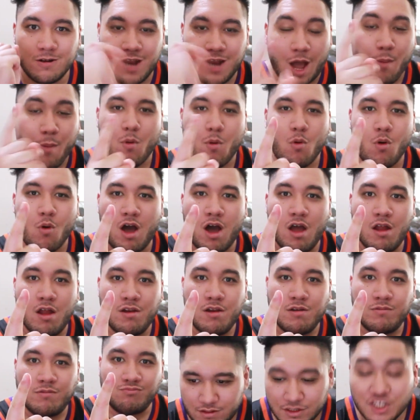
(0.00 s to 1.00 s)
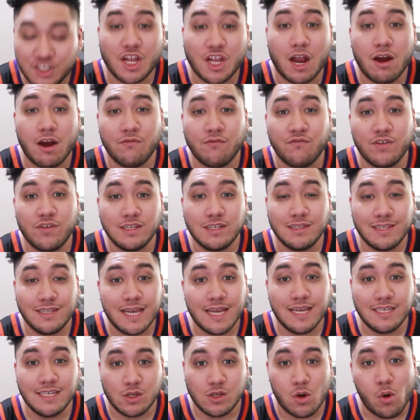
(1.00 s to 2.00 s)
number one, starring Vin
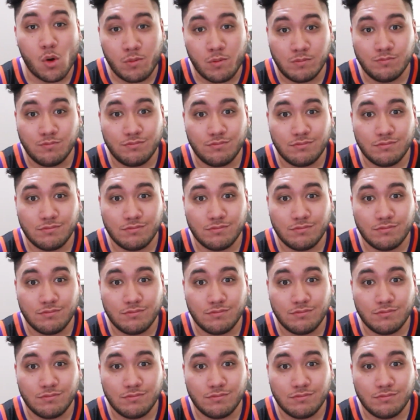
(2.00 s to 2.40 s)
Diesel.